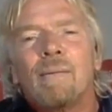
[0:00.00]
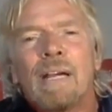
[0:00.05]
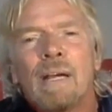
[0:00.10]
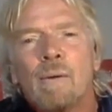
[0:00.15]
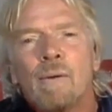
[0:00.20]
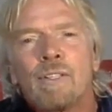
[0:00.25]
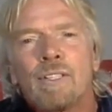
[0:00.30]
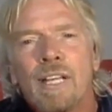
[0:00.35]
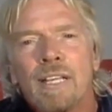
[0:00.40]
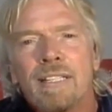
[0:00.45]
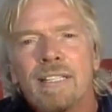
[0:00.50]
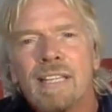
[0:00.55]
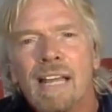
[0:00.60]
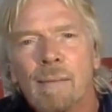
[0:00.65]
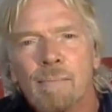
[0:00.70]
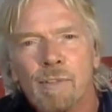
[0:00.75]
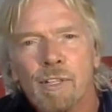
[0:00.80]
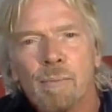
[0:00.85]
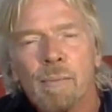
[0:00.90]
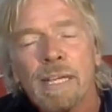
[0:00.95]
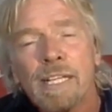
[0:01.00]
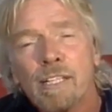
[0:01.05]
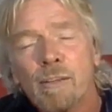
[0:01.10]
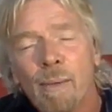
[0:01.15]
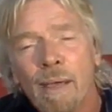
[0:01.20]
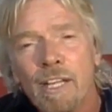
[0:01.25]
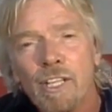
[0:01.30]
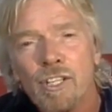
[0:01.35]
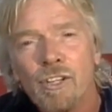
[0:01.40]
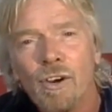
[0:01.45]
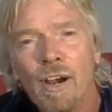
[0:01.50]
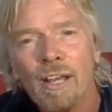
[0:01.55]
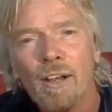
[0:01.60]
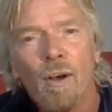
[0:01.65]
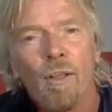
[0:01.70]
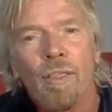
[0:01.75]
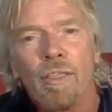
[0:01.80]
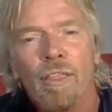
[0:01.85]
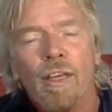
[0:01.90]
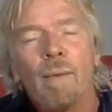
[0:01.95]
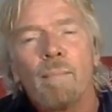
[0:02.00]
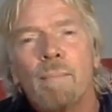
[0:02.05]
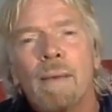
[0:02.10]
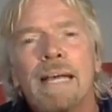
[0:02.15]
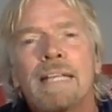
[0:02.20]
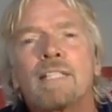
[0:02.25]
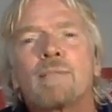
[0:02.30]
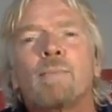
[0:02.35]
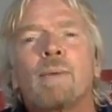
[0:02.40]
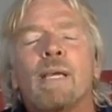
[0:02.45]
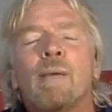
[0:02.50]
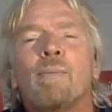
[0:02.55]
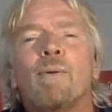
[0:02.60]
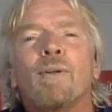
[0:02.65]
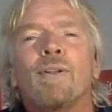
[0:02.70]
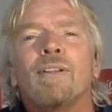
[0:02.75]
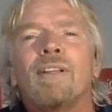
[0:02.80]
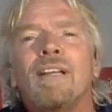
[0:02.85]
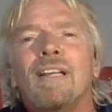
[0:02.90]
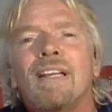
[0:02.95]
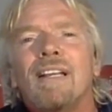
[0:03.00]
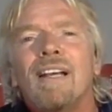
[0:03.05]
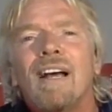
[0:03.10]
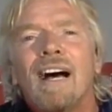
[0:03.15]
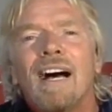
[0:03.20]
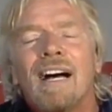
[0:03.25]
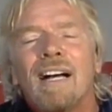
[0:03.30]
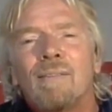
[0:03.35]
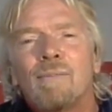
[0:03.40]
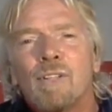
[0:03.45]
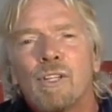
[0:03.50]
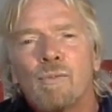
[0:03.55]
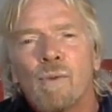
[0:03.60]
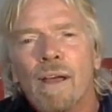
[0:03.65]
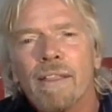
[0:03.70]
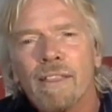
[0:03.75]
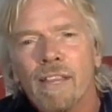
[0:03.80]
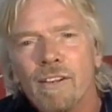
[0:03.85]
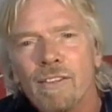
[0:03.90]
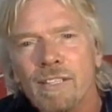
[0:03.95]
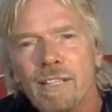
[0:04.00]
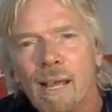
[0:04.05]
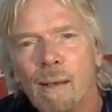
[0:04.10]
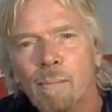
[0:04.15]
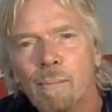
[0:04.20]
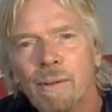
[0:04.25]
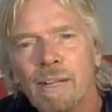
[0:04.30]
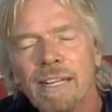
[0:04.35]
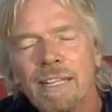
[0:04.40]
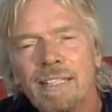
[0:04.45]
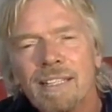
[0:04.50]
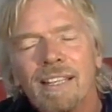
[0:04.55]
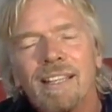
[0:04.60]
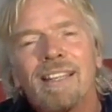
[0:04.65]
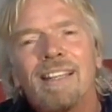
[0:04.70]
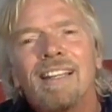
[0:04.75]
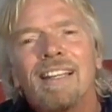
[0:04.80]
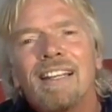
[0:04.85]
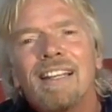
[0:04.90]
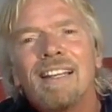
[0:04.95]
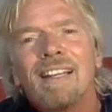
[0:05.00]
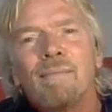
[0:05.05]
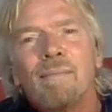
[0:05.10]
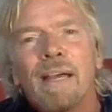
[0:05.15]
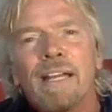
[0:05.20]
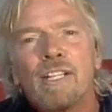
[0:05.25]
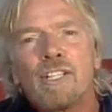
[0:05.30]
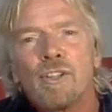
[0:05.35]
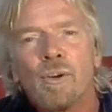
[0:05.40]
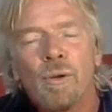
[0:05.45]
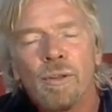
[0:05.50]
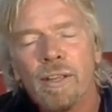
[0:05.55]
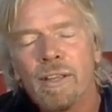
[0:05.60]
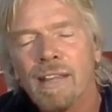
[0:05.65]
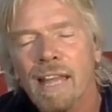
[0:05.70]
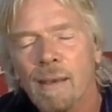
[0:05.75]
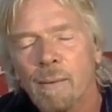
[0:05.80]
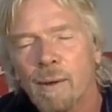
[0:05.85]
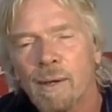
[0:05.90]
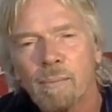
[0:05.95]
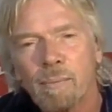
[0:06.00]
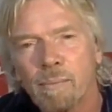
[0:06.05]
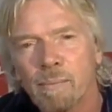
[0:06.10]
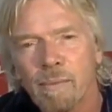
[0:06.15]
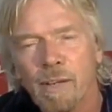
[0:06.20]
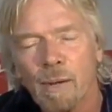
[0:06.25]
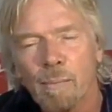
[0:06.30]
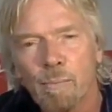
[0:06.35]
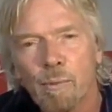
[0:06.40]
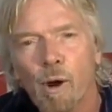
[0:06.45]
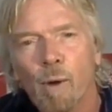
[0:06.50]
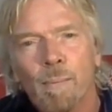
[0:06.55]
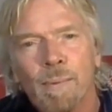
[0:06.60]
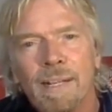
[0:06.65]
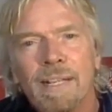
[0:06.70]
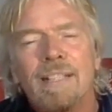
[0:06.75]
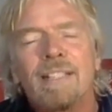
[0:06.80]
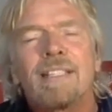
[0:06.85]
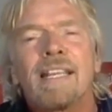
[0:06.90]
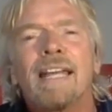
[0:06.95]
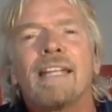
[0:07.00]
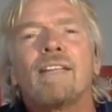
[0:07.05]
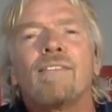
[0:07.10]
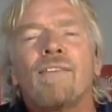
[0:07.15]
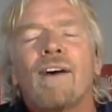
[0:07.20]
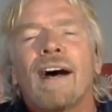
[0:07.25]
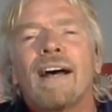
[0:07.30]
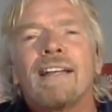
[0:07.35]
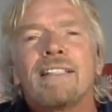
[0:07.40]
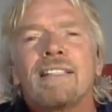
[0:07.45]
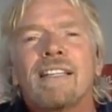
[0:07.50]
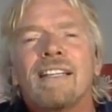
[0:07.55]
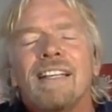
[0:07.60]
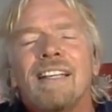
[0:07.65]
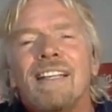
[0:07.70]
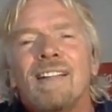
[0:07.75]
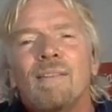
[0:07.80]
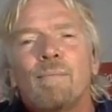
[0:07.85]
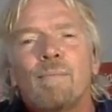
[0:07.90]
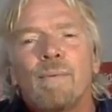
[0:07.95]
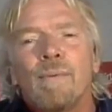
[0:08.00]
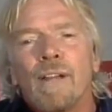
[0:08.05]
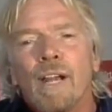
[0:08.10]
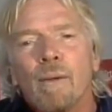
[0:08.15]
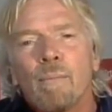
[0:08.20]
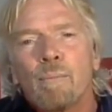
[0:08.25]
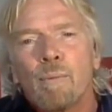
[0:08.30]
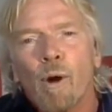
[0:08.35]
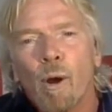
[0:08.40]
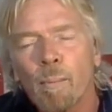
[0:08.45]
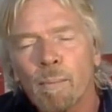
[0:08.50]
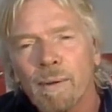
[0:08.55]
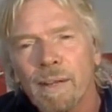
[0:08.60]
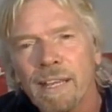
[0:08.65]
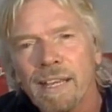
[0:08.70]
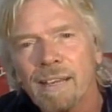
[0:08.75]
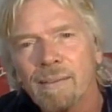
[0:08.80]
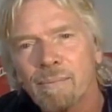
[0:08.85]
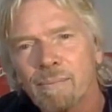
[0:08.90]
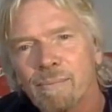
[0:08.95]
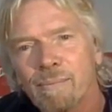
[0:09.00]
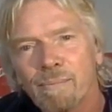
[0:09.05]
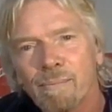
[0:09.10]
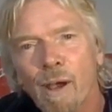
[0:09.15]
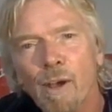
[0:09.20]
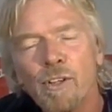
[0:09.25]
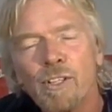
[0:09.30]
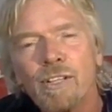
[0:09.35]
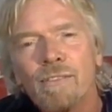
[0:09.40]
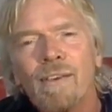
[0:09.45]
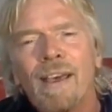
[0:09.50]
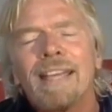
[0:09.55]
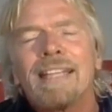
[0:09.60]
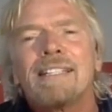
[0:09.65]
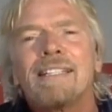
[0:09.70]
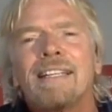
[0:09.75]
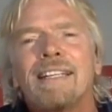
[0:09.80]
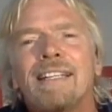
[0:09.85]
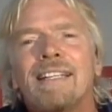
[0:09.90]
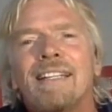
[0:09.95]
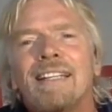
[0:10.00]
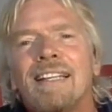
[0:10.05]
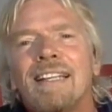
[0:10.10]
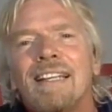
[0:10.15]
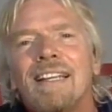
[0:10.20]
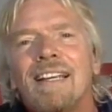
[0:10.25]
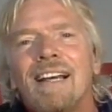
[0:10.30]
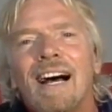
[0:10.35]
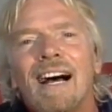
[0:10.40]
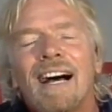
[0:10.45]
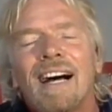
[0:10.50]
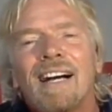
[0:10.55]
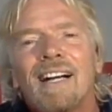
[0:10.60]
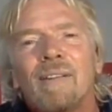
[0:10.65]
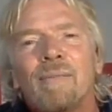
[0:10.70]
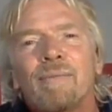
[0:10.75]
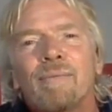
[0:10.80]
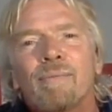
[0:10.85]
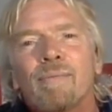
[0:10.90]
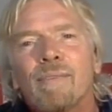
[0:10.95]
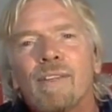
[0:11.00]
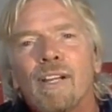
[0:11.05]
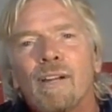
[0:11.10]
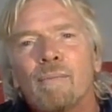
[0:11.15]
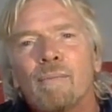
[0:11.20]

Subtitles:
It was just up to me to make sure I got the best people to run those companies, and made sure that they were properly incentivized, properly motivated, and